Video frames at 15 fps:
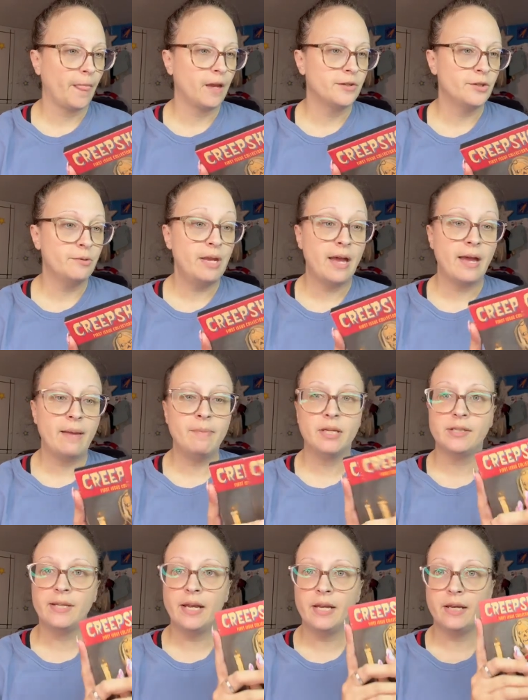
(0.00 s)
So yeah, I'm
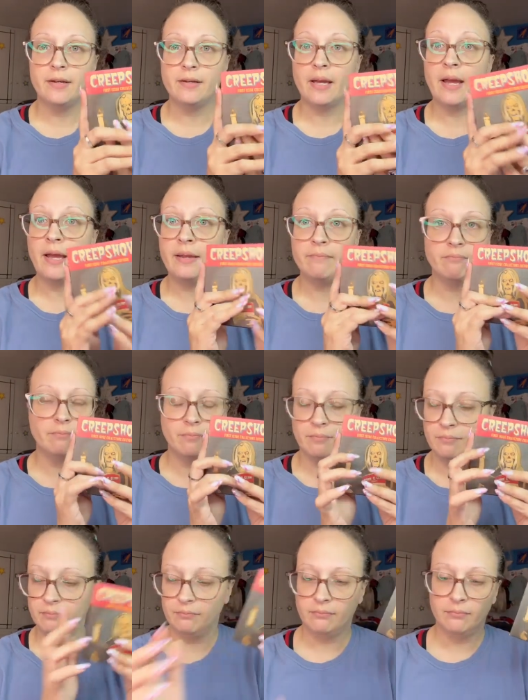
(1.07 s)
excited. I
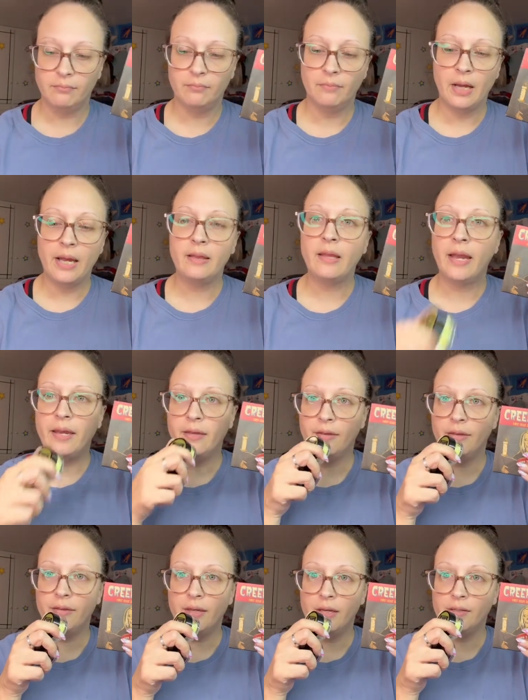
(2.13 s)
I like the
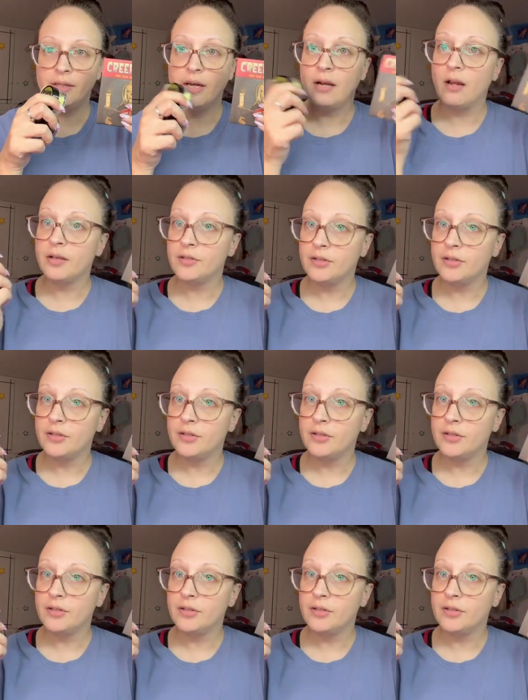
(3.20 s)
things I got.